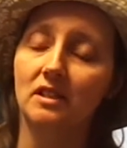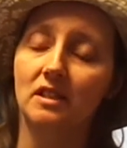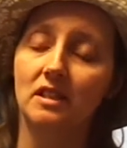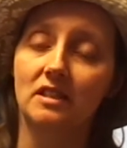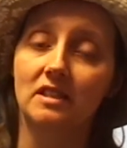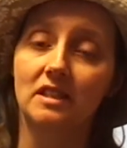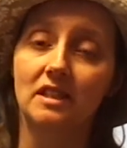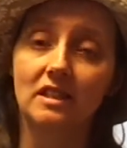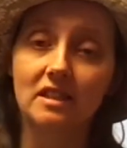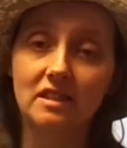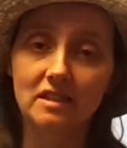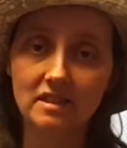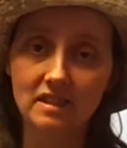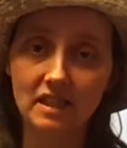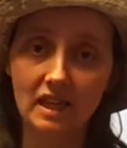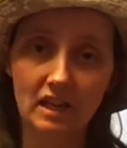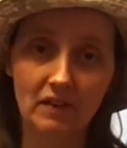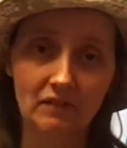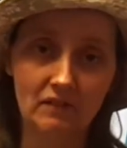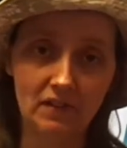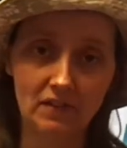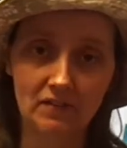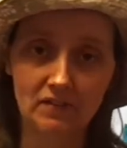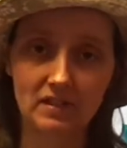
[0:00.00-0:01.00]
It does take
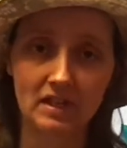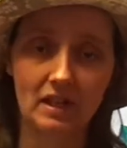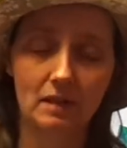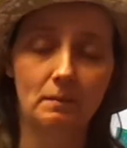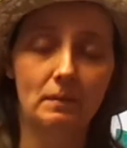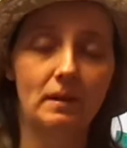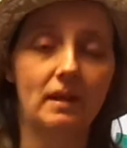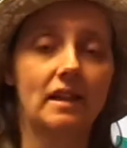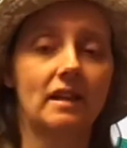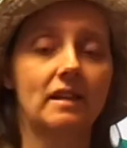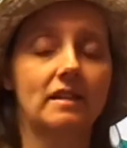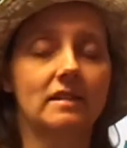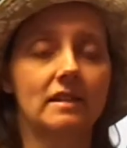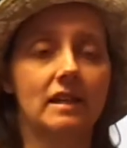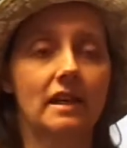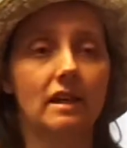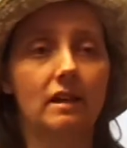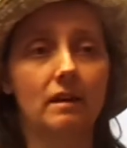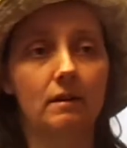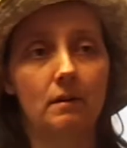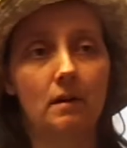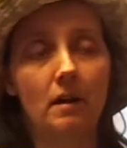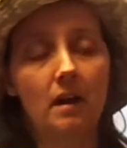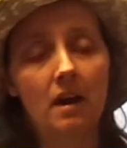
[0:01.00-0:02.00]
15 minutes.
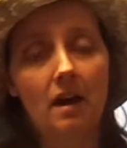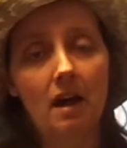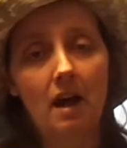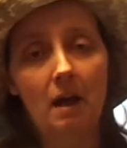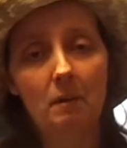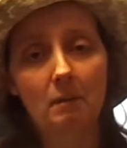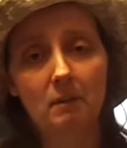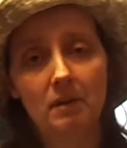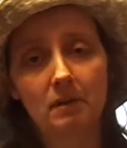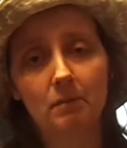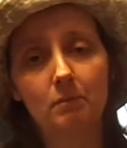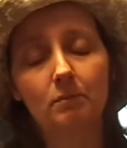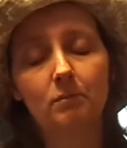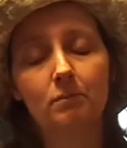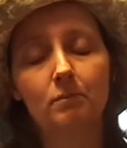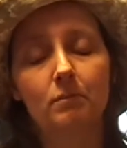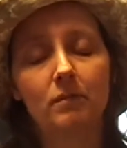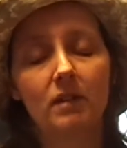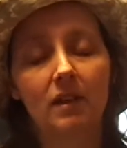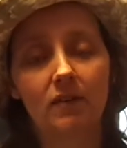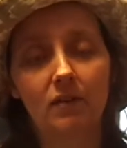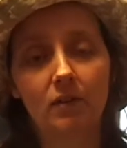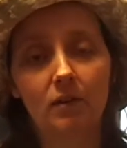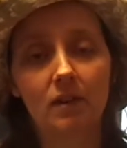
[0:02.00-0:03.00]
Now, I'm going to
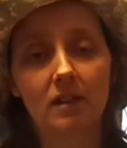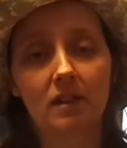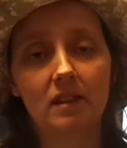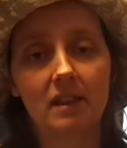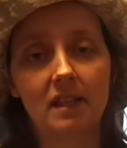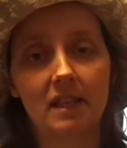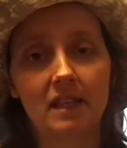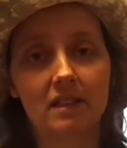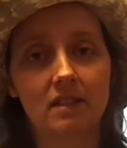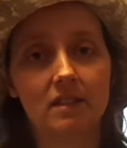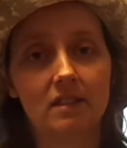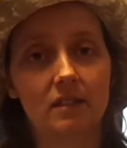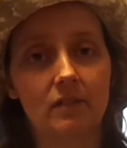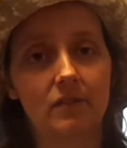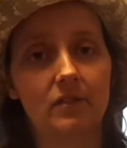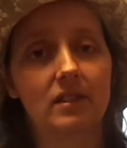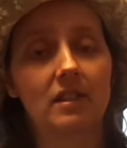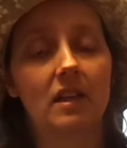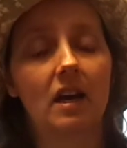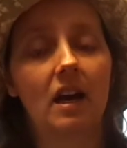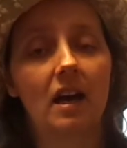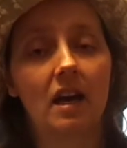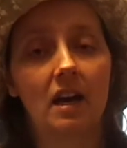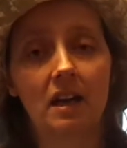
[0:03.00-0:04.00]
give you a list of a
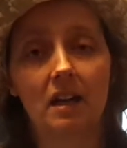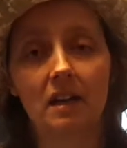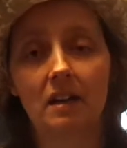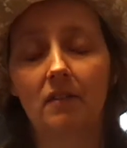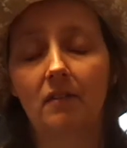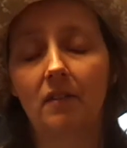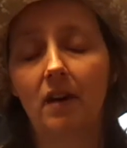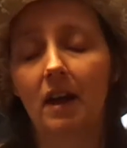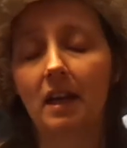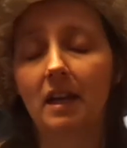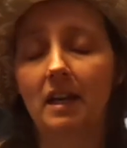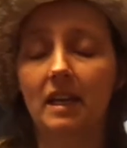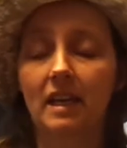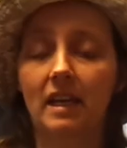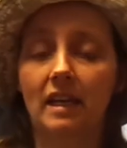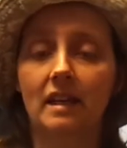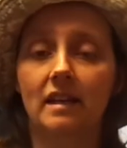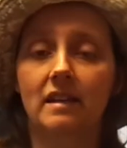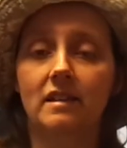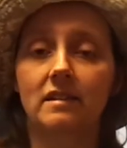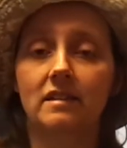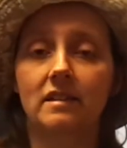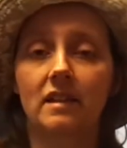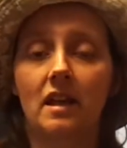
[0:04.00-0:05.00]
ton of
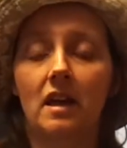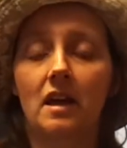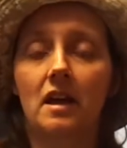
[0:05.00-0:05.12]
ideas,